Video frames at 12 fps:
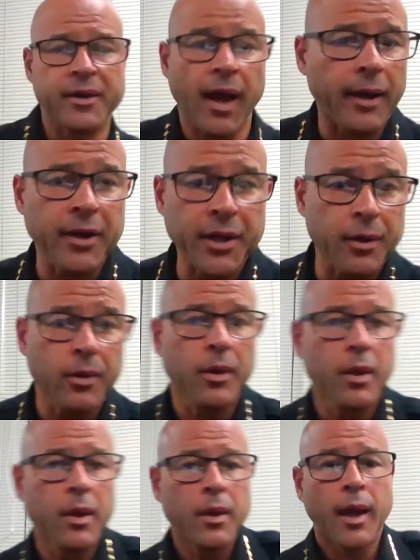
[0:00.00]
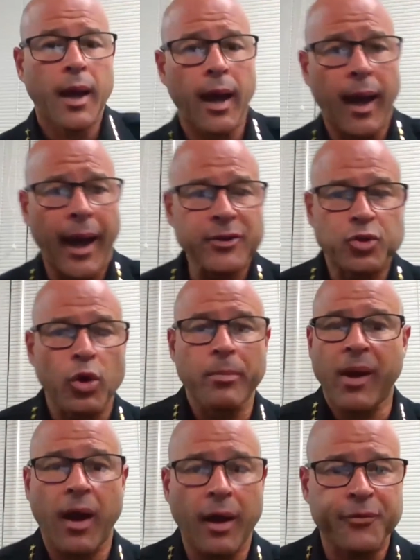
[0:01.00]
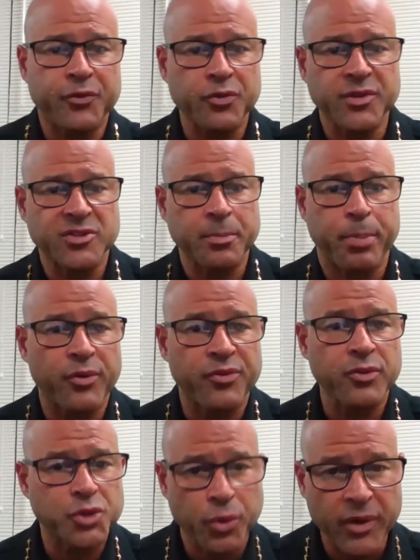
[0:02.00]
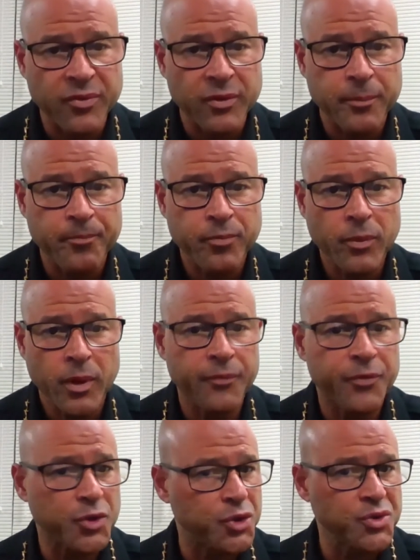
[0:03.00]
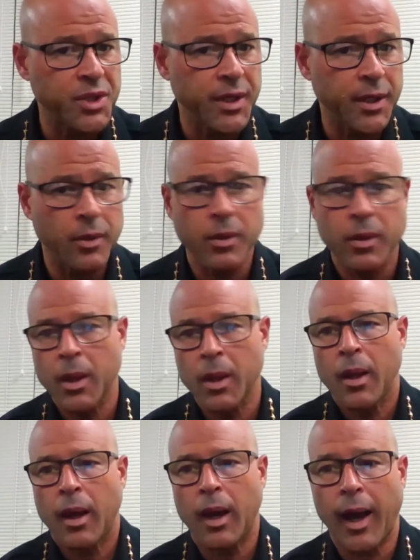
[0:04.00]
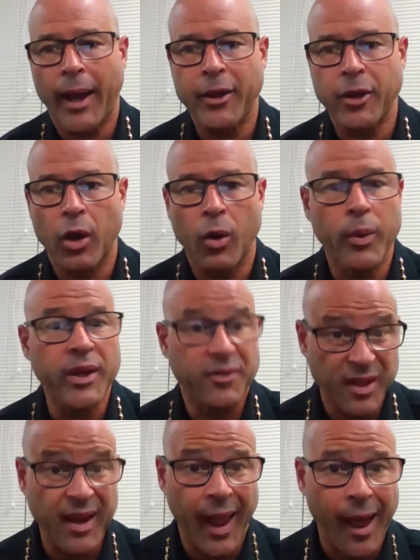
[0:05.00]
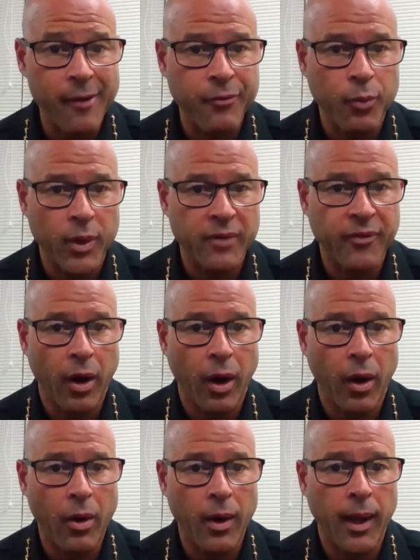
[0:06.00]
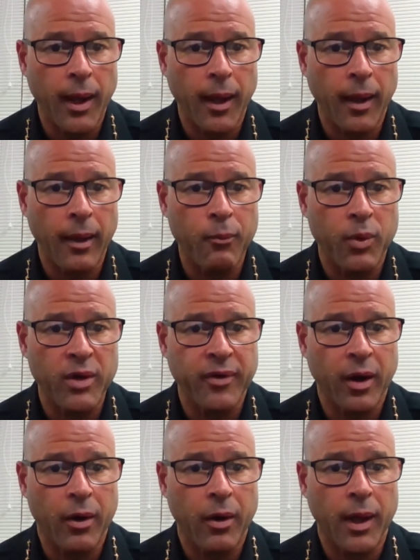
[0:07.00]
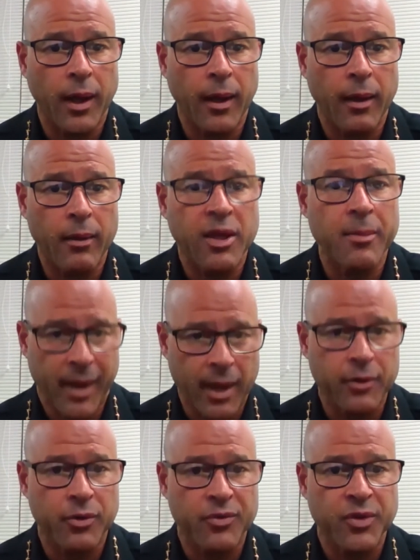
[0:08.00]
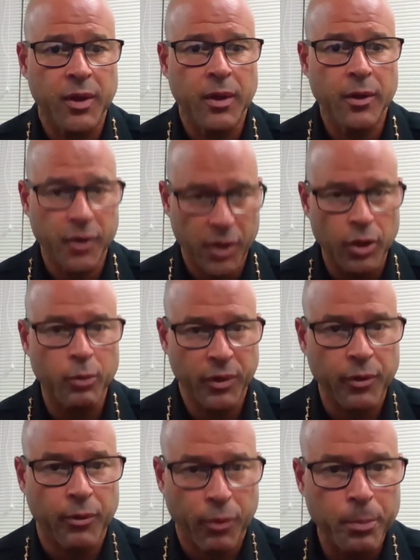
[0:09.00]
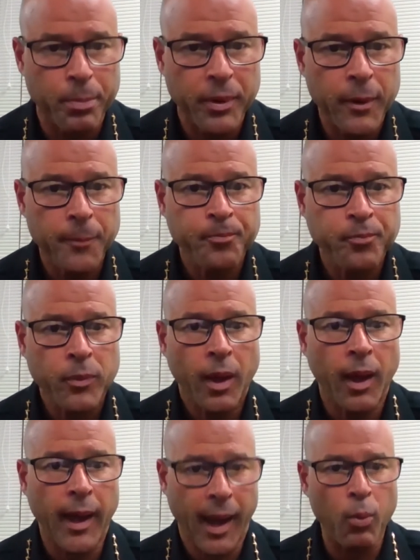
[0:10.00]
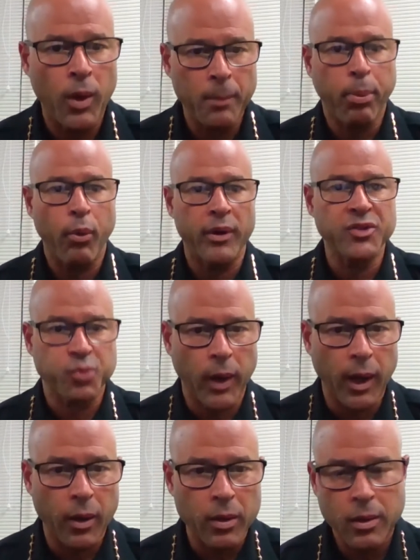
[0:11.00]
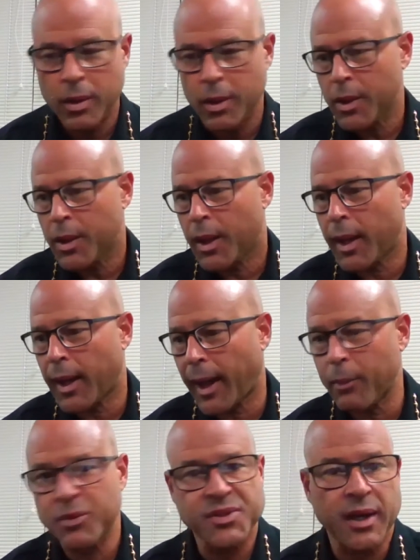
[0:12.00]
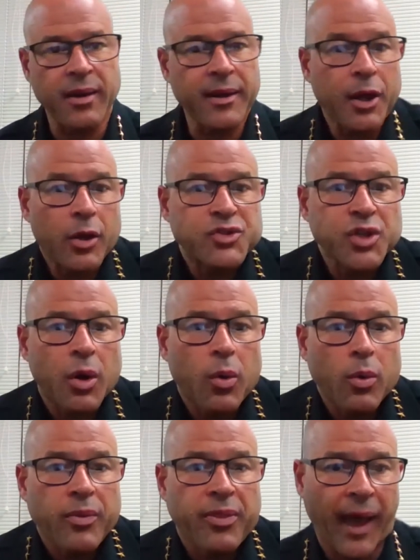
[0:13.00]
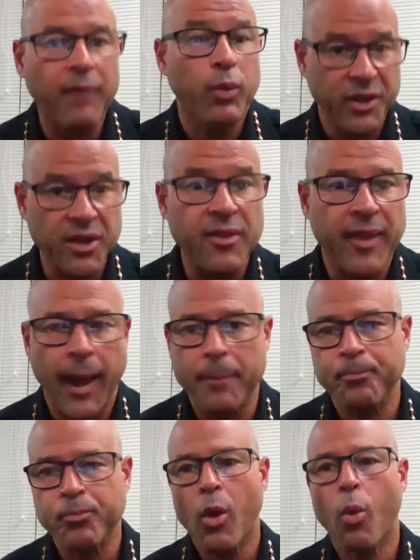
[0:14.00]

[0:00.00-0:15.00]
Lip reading: I did not kneel. I told my officers that's a personal choice if you choose to kneel. I know we did have one of our commanders kneel with a group at one point as well. I was never, so that we did that.